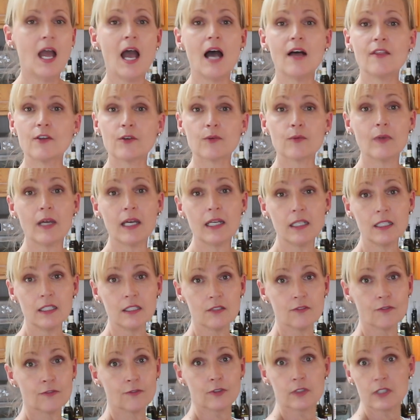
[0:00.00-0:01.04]
and they're
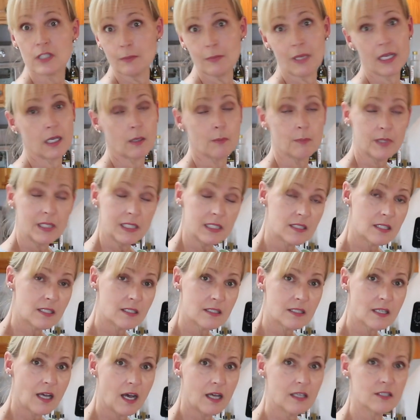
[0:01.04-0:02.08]
ready to make a pizza
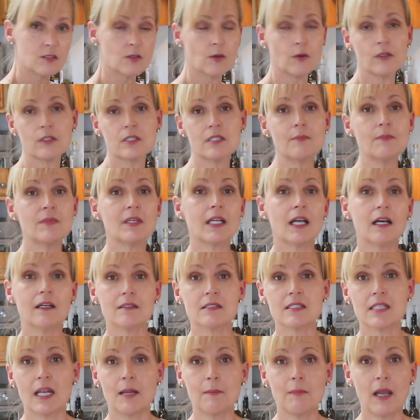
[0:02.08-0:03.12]
sauce or something
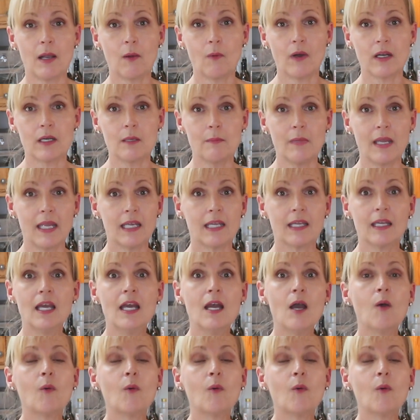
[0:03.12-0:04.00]
else that I might want to make